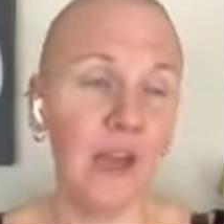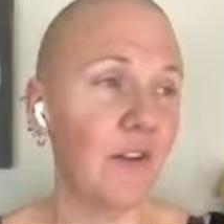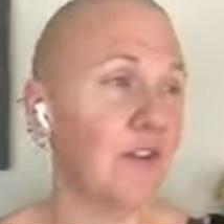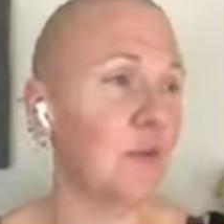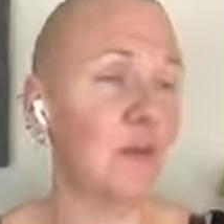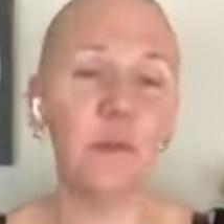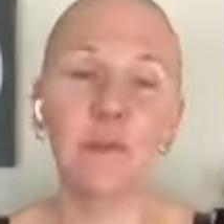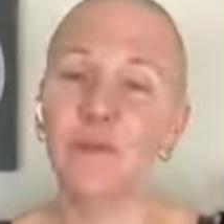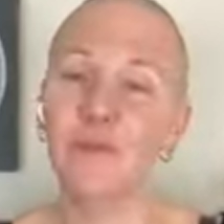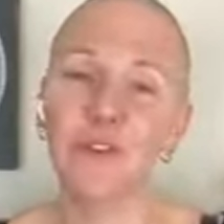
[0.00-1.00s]
out into what
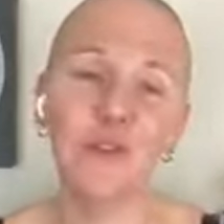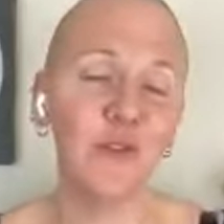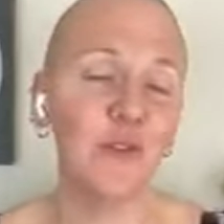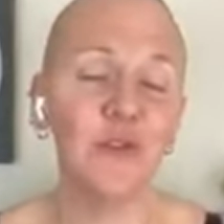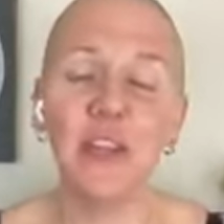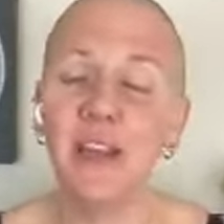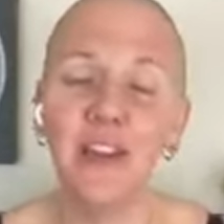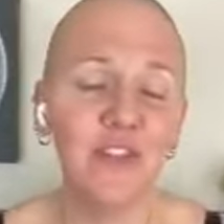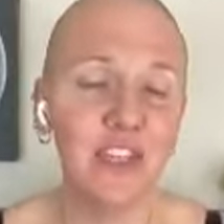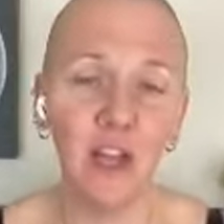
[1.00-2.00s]
we refer to as
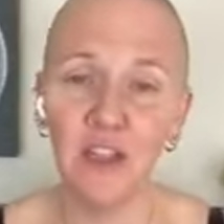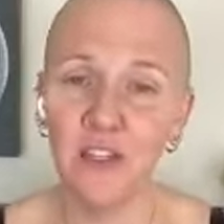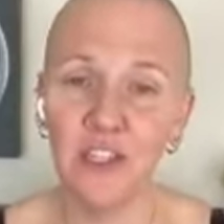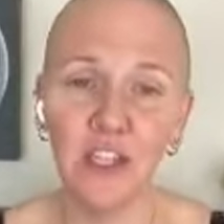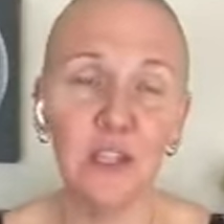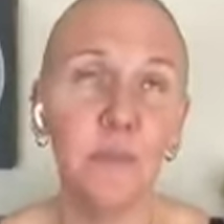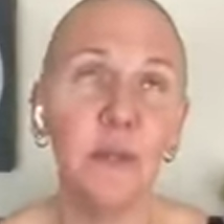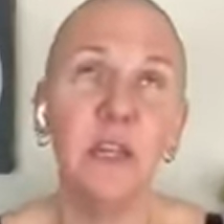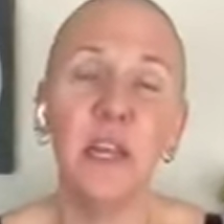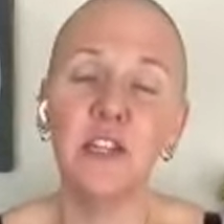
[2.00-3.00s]
creative intelligence, the
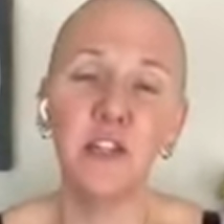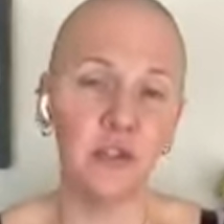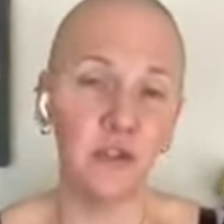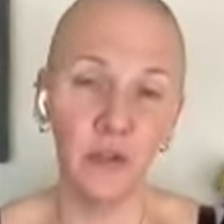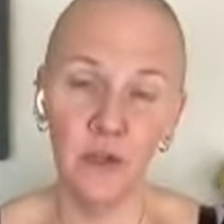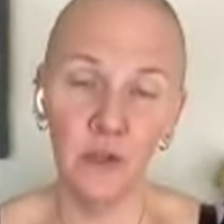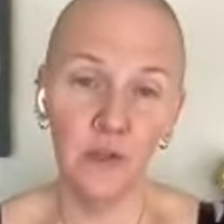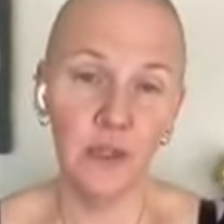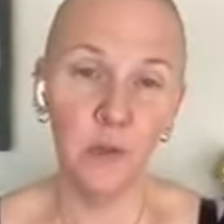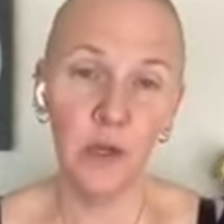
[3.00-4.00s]
potential
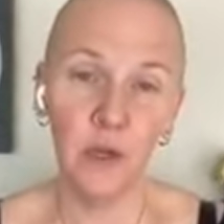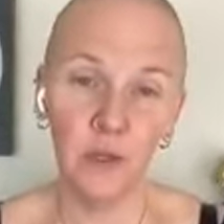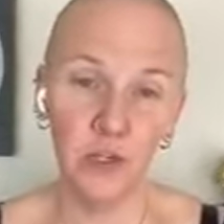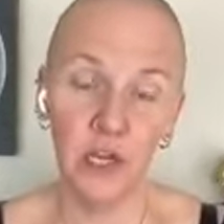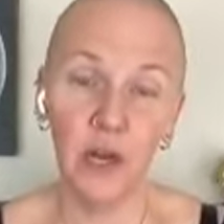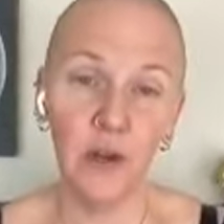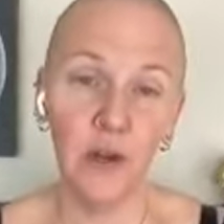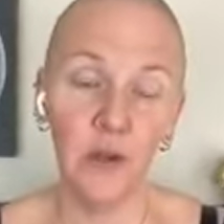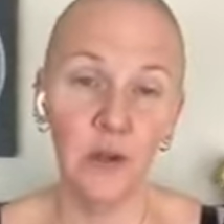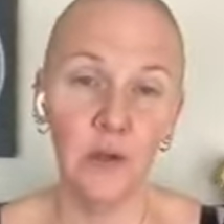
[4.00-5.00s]
that we all share.